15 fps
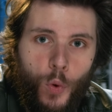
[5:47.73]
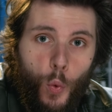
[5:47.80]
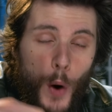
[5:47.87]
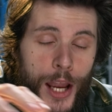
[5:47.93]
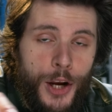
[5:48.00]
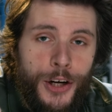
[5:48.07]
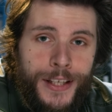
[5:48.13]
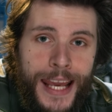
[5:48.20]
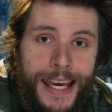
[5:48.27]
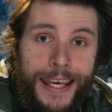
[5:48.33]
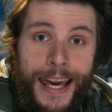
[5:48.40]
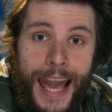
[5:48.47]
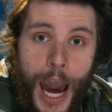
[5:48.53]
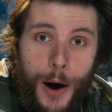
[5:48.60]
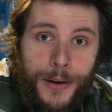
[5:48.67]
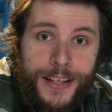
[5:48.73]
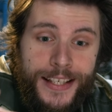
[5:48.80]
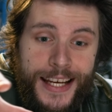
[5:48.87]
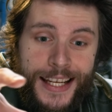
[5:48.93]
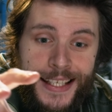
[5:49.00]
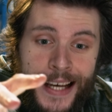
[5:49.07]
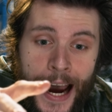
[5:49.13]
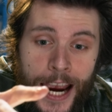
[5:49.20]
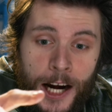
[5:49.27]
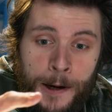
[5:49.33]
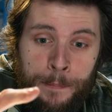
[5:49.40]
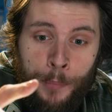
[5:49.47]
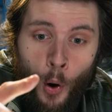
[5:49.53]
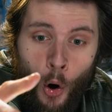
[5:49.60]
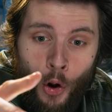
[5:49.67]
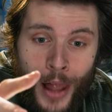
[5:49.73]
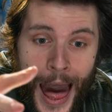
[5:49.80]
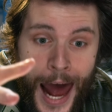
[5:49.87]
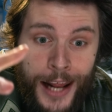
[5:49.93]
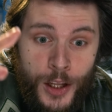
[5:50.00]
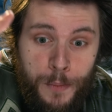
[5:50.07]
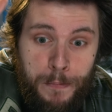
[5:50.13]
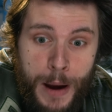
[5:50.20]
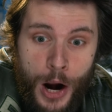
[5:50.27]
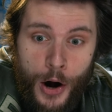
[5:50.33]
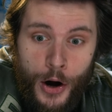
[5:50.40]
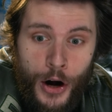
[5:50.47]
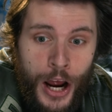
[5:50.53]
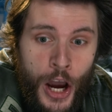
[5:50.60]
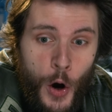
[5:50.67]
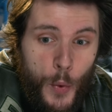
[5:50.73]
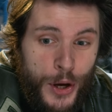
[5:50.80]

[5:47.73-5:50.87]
When you're taking out the entire bowl out of the mirror,